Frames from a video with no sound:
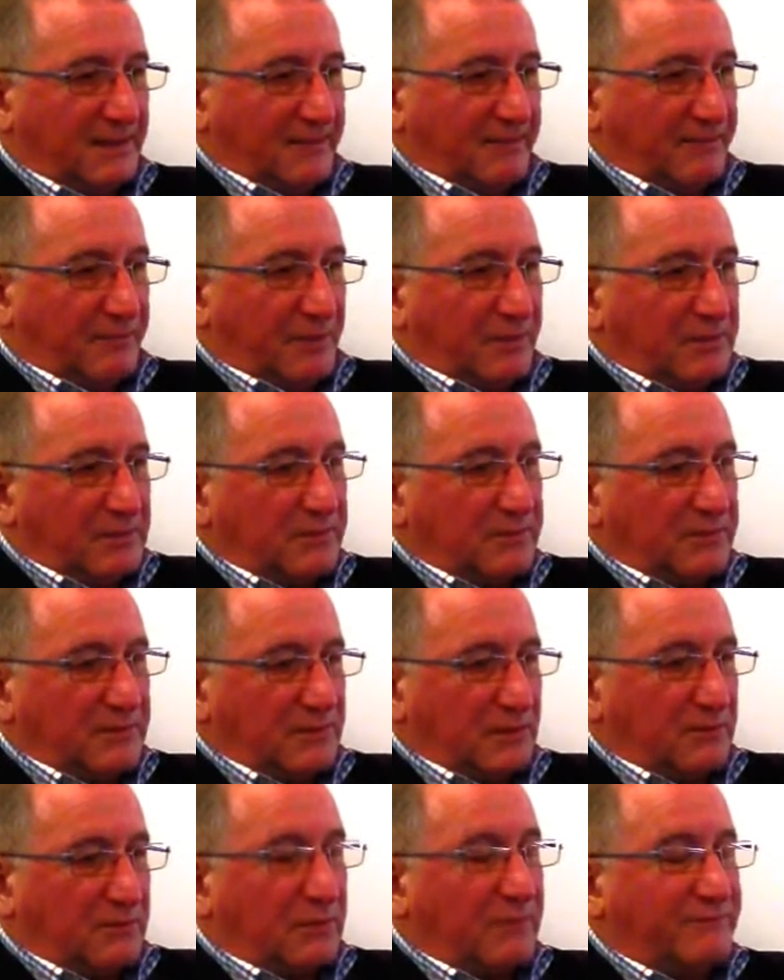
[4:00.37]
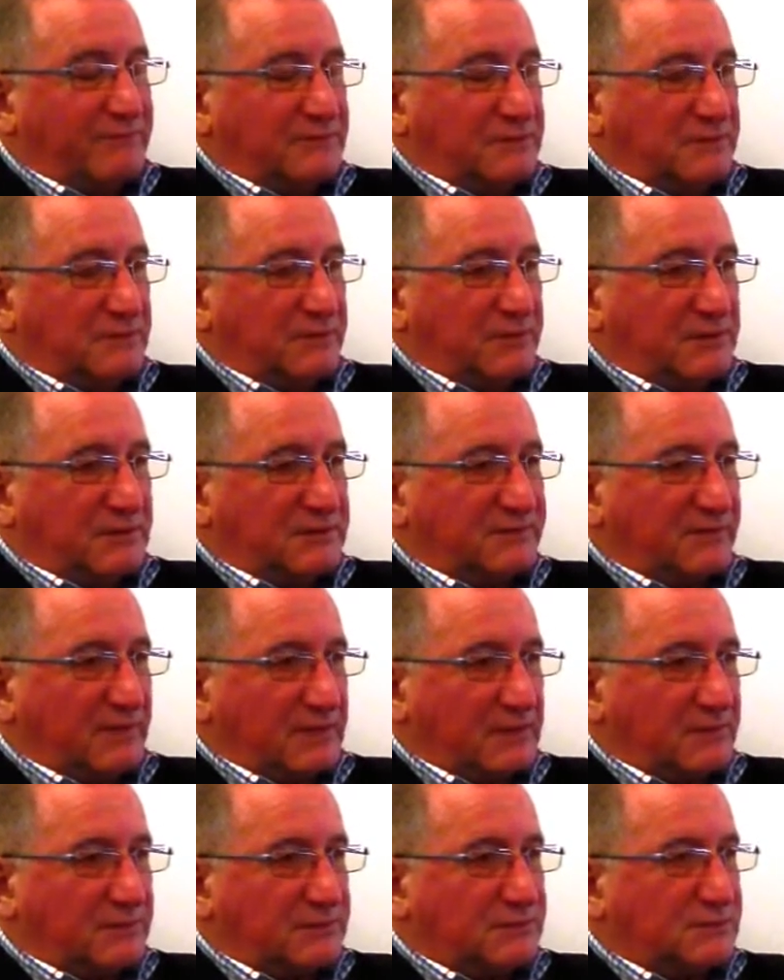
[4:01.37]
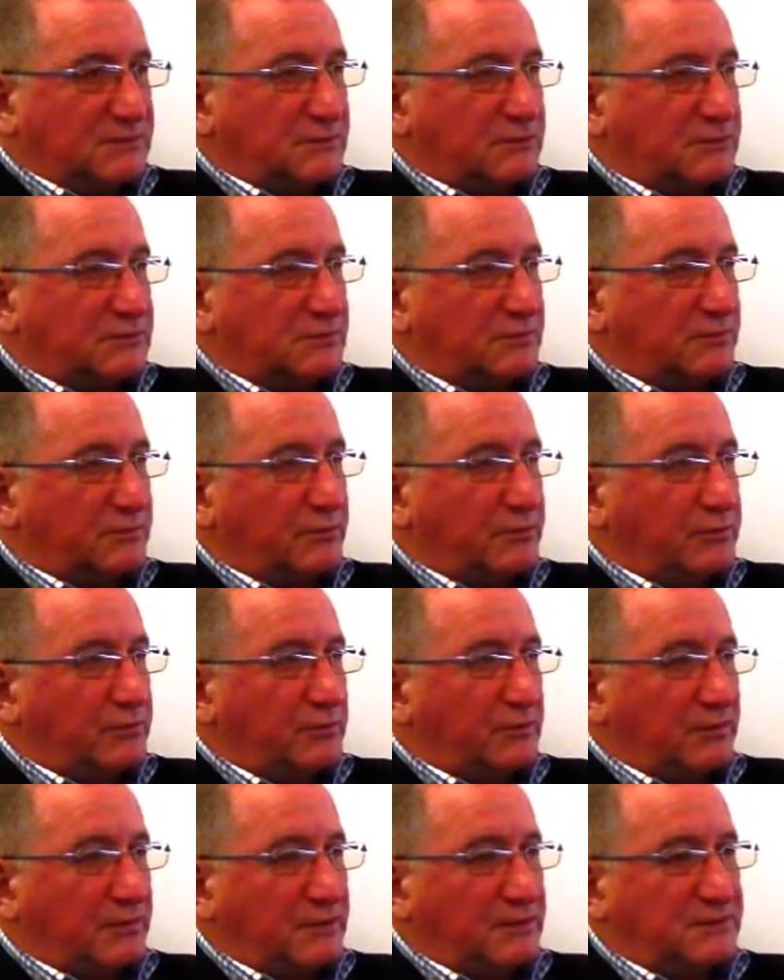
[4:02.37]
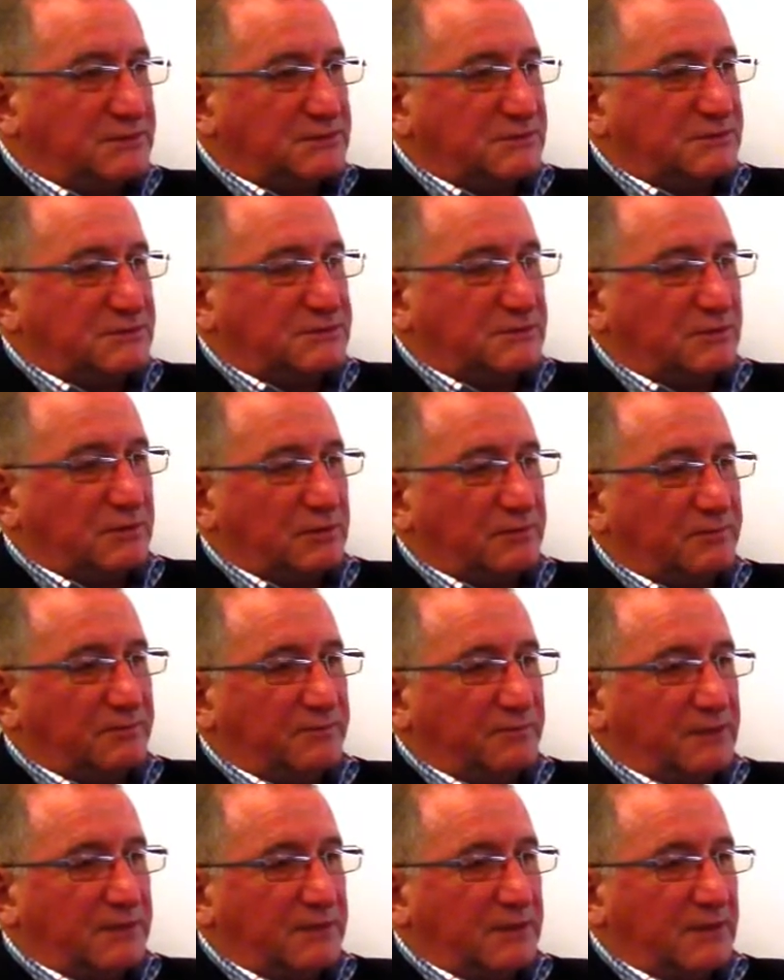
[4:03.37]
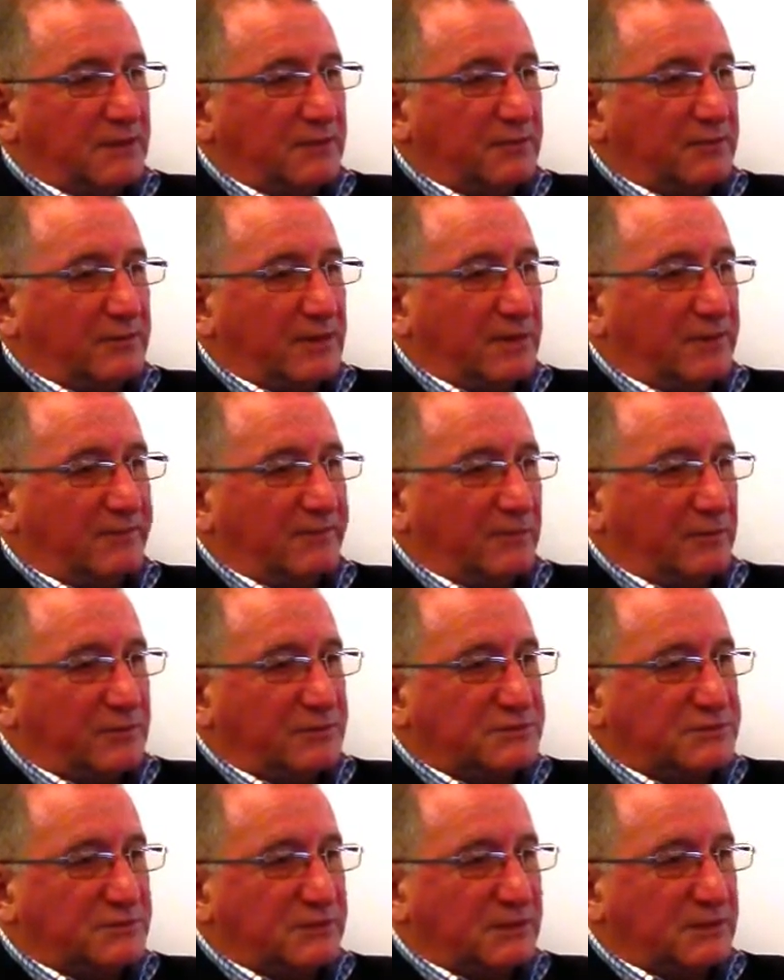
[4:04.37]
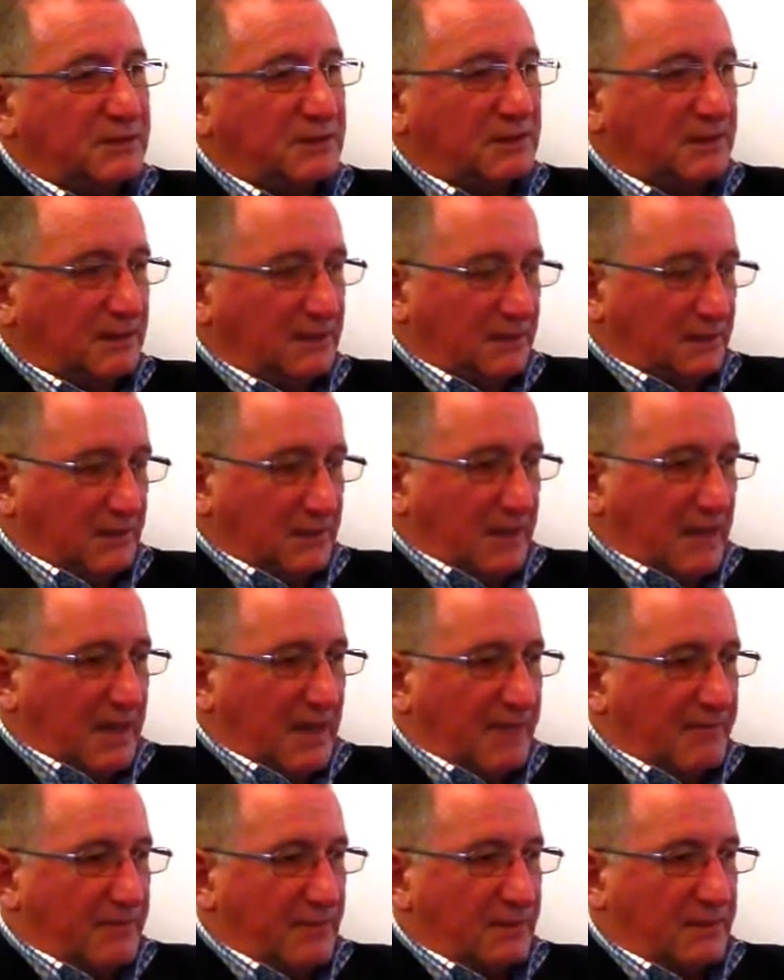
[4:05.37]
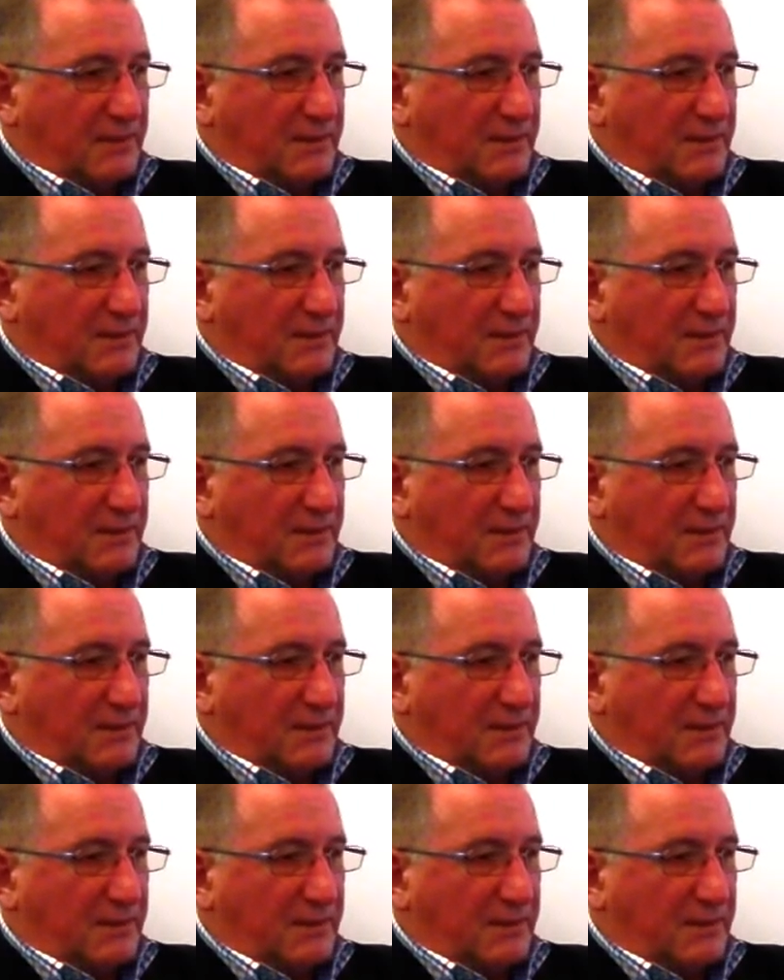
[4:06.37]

probably obviously the biggest funding was the Dorset Renewable Industries Group with their forestry hub.